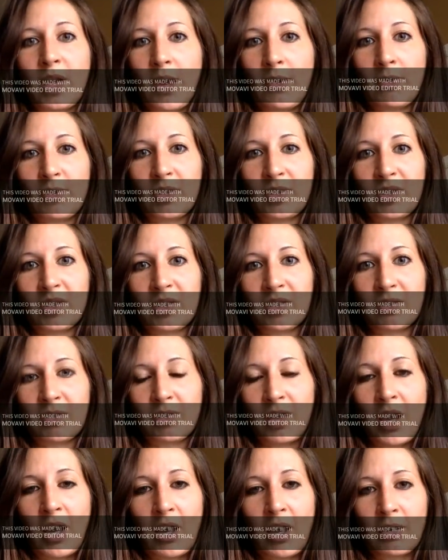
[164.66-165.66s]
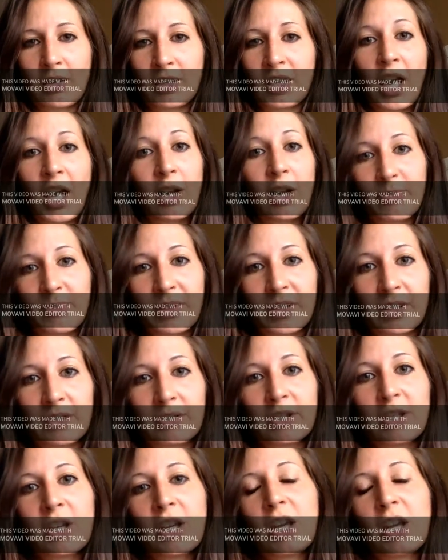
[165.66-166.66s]
was
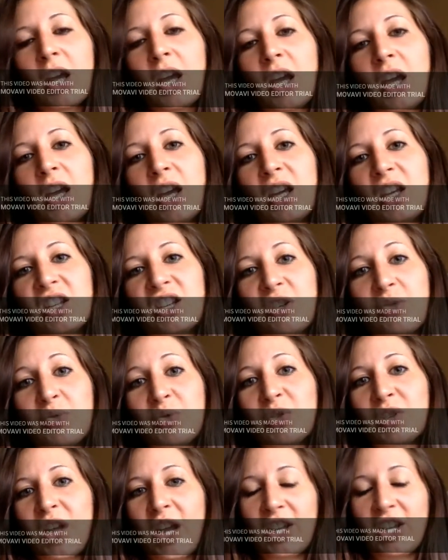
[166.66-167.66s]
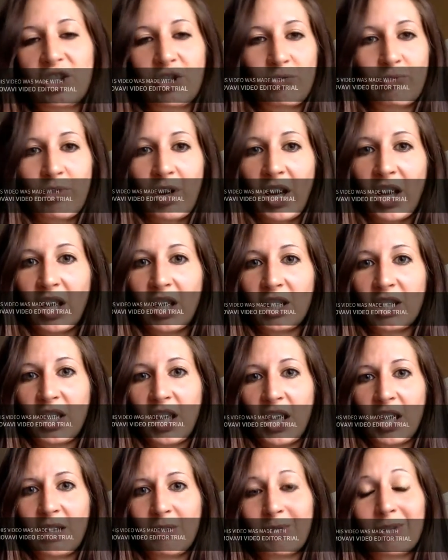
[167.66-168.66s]
galloping, and had just rained,
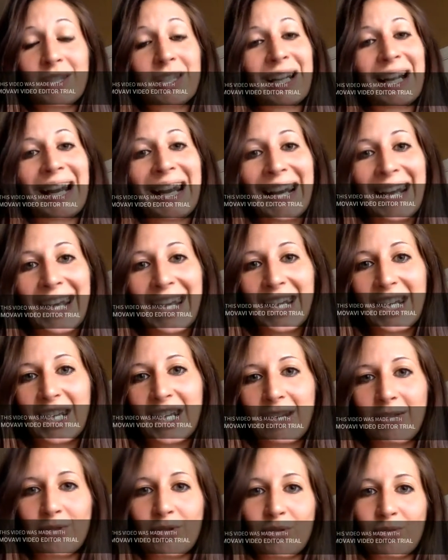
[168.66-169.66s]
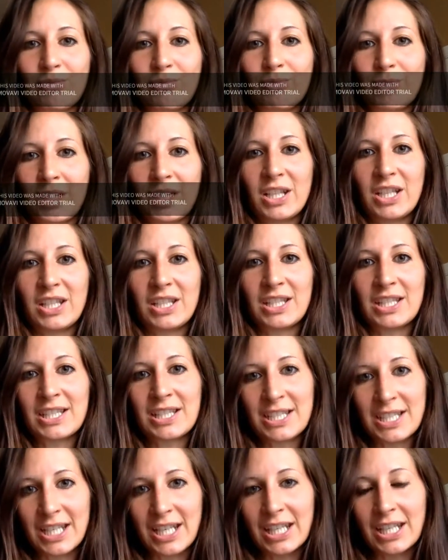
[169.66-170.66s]
and it was in clay. It was really
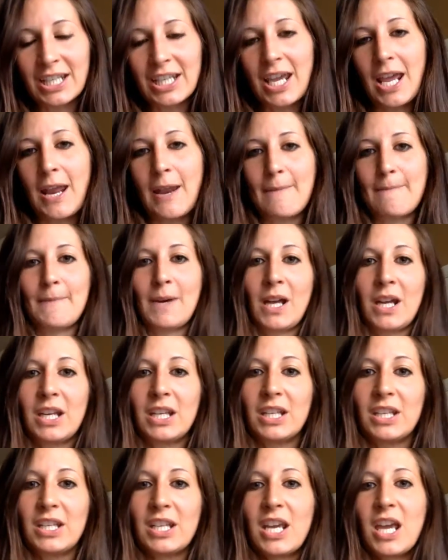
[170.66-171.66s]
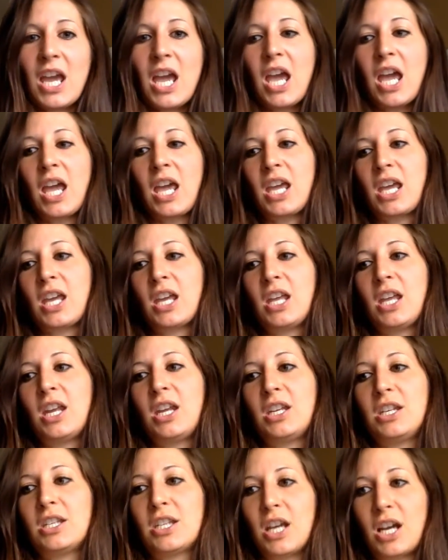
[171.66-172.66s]
slick and muddy,
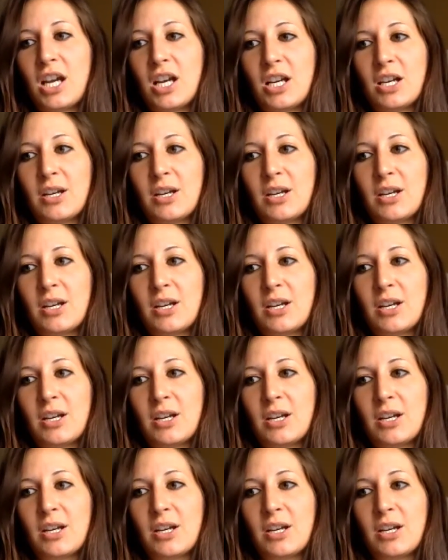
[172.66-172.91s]
and